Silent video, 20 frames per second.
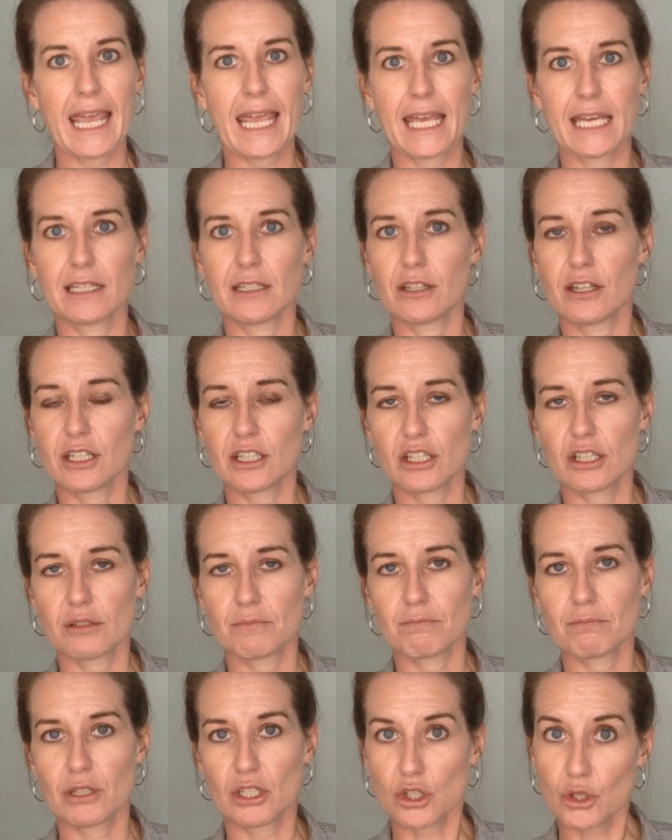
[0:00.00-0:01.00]
And
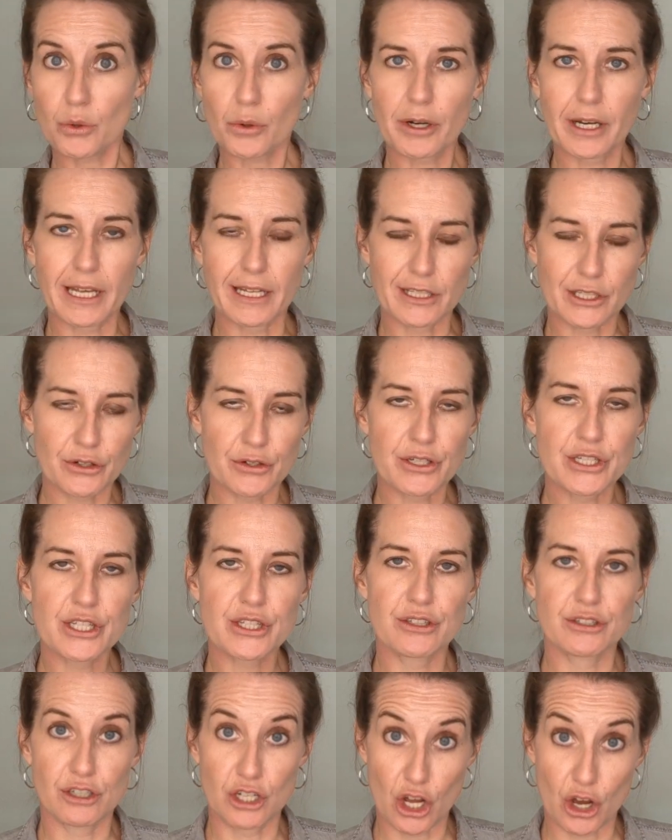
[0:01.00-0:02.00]
the short answer
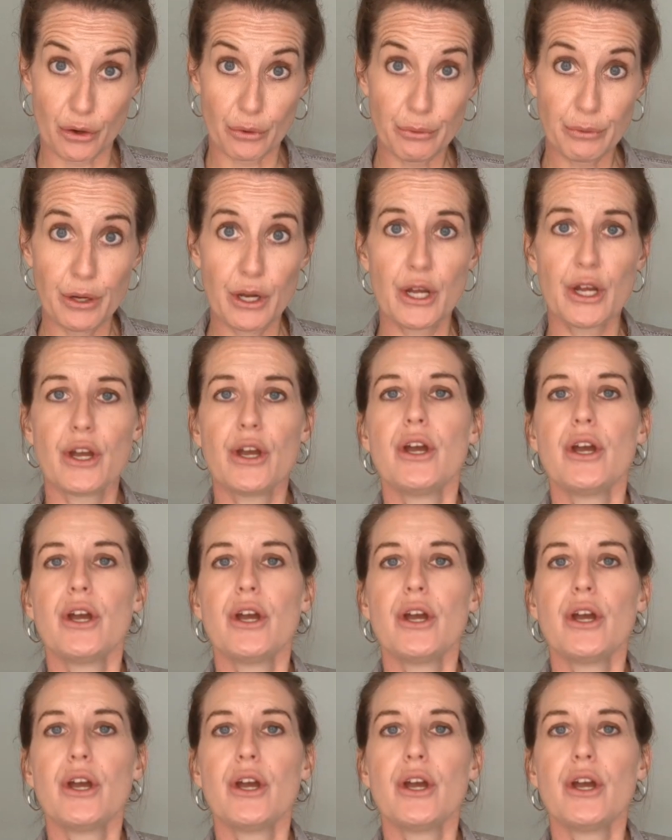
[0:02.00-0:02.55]
is no.